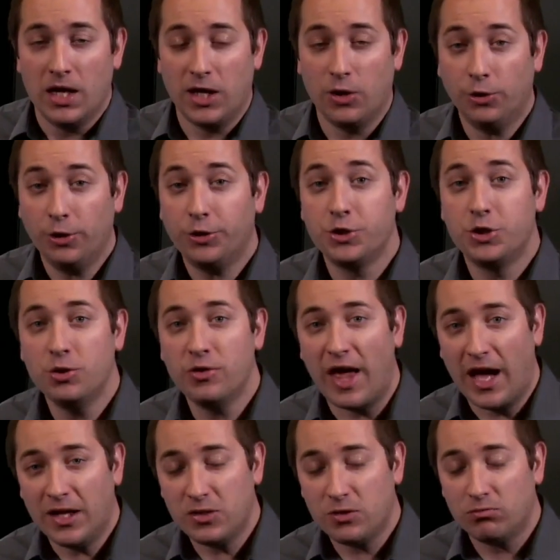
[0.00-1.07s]
In order to do
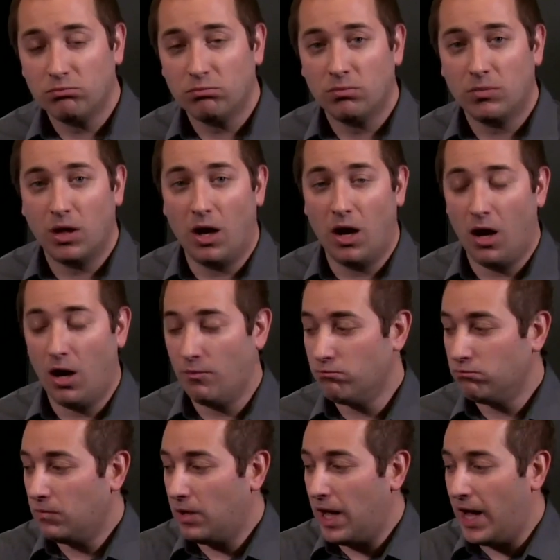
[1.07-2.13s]
that, I
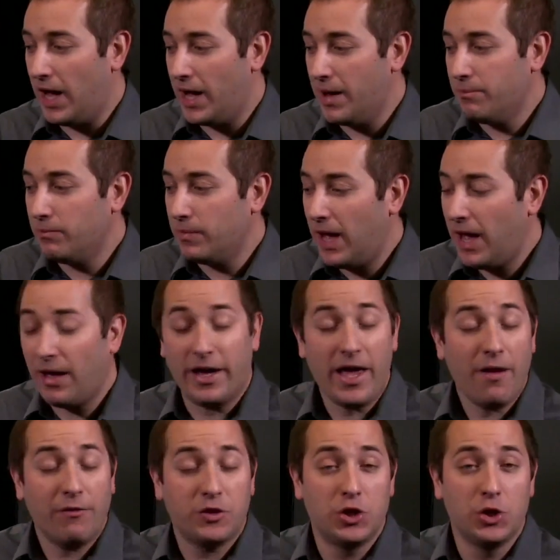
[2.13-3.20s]

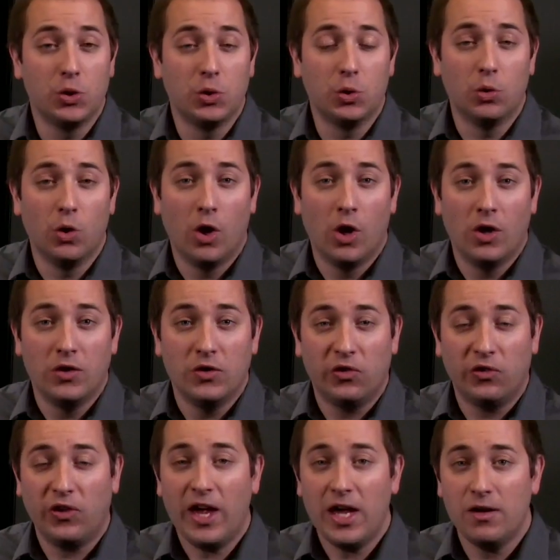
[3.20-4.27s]
have to
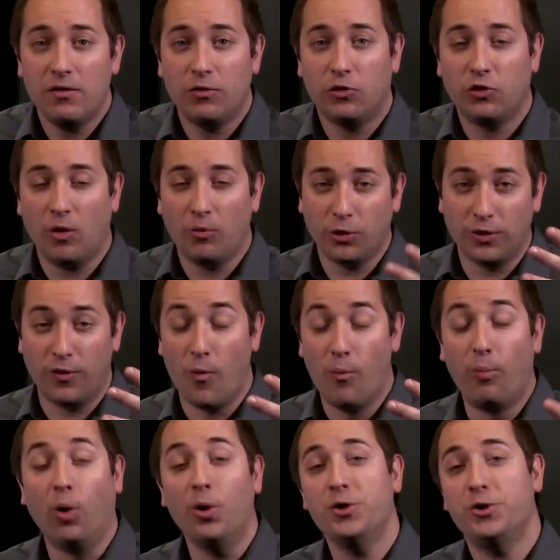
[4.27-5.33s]
save some sort of a
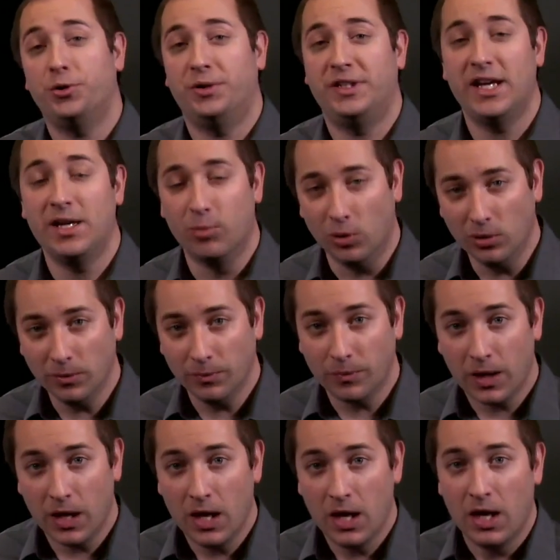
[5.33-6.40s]
pointer table
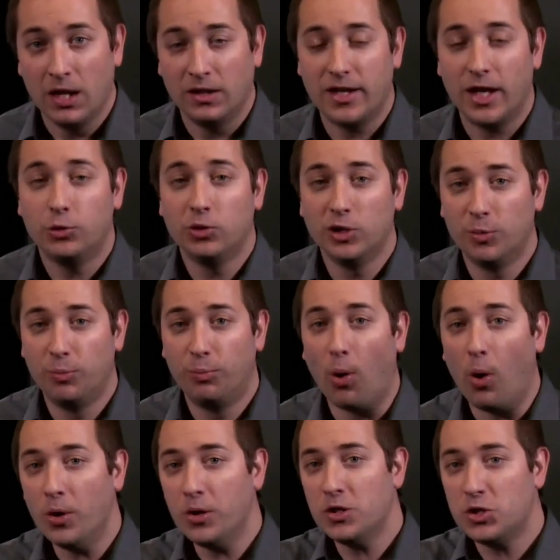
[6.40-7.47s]
that will
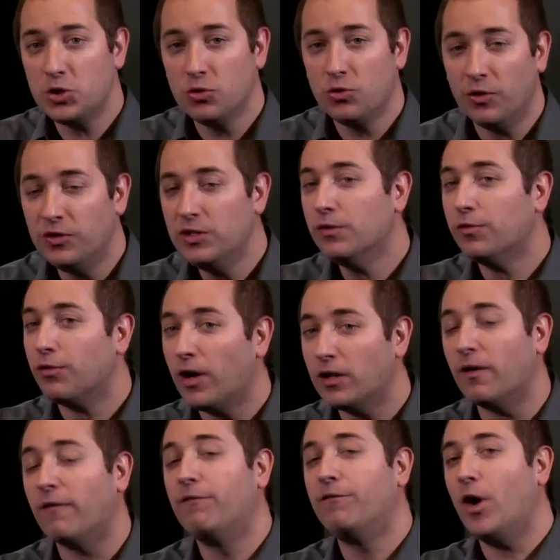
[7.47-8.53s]
point to the
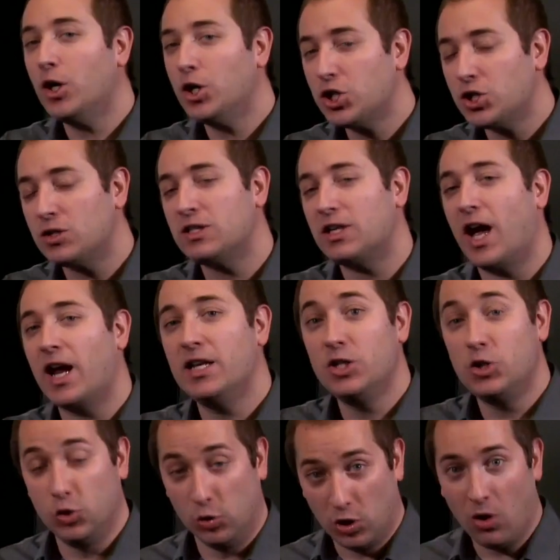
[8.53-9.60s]
different functions
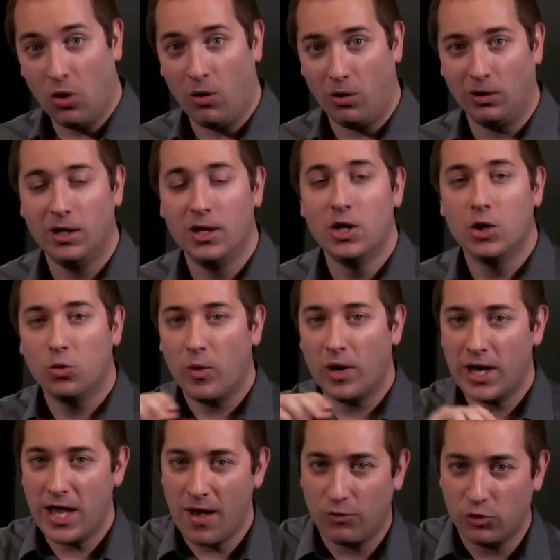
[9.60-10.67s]
need to call
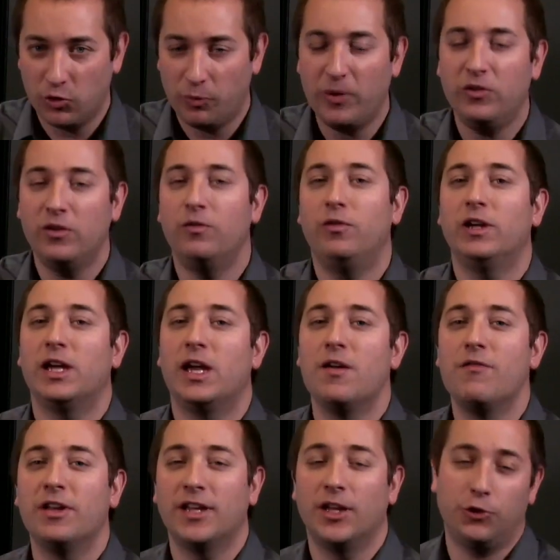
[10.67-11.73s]
when I have a specific
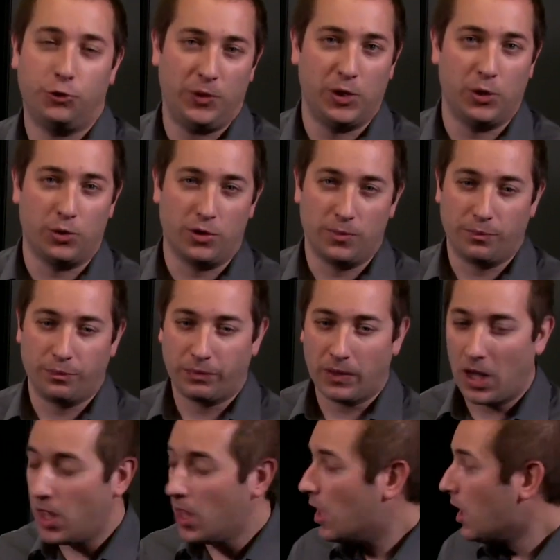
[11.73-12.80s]
event that triggered.
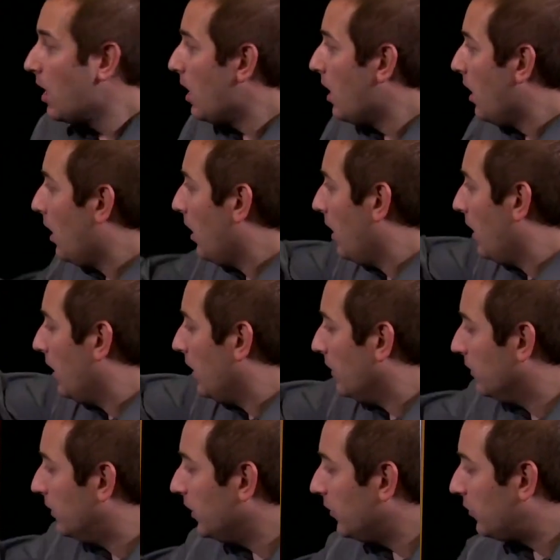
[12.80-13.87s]

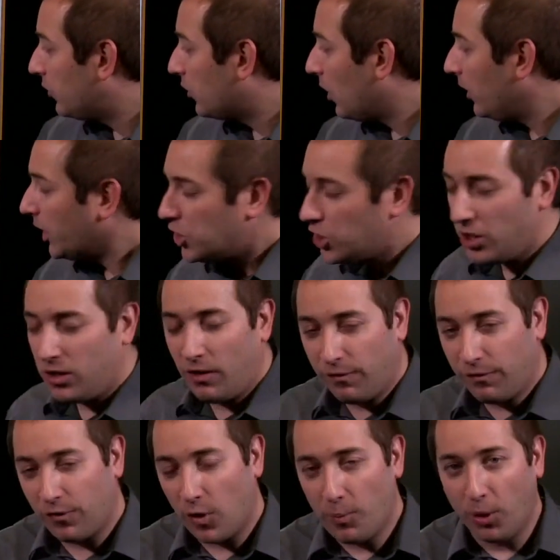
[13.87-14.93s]
This collection
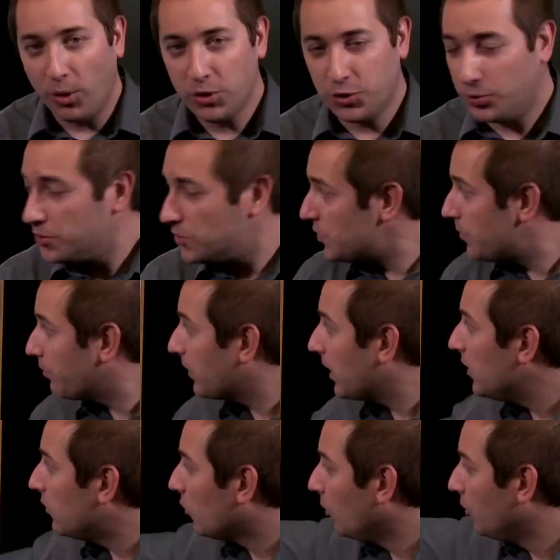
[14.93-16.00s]
of pointers
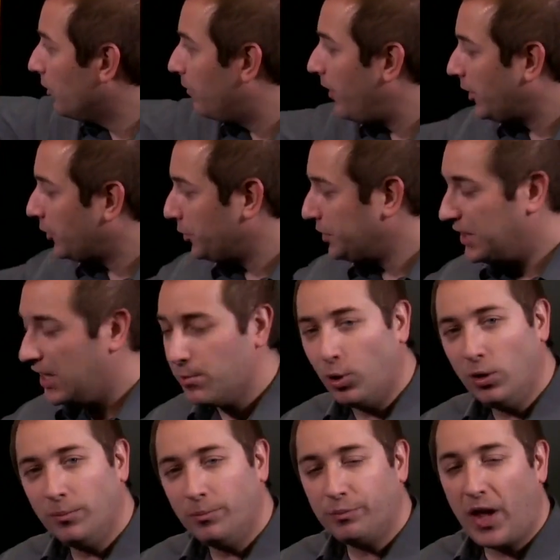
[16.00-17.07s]
is called a vector
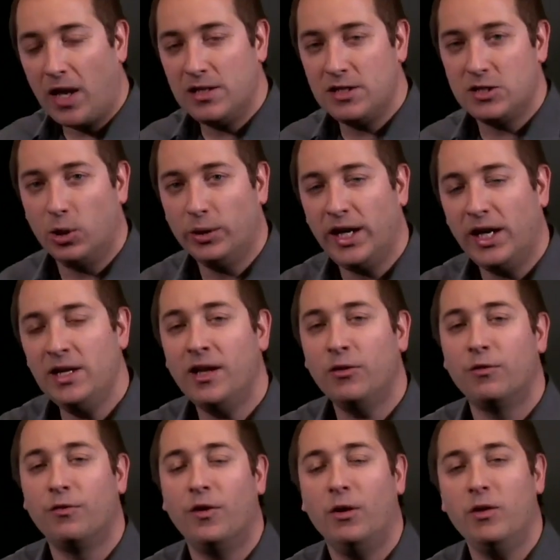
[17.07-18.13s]
table, and it's located at
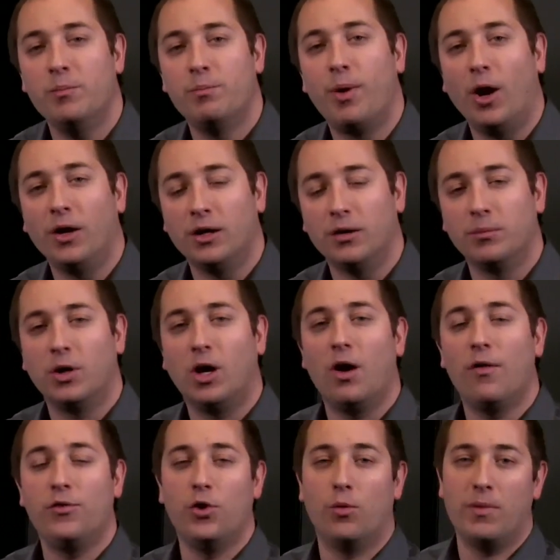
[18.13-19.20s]
the very bottom
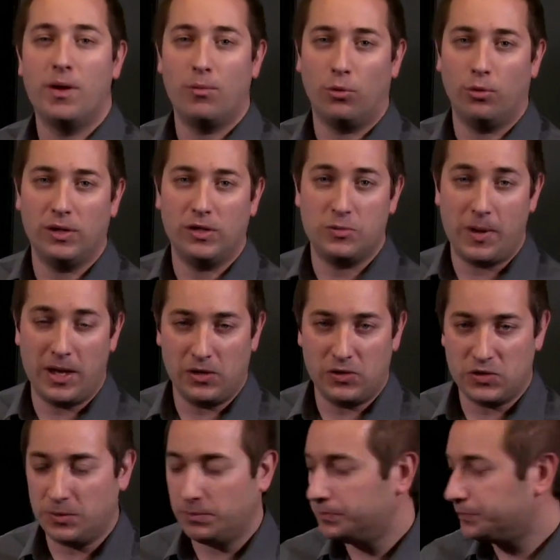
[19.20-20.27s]
of your memory
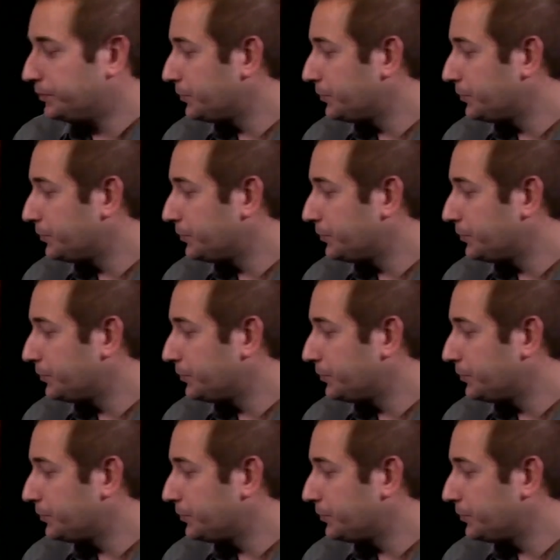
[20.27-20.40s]
space.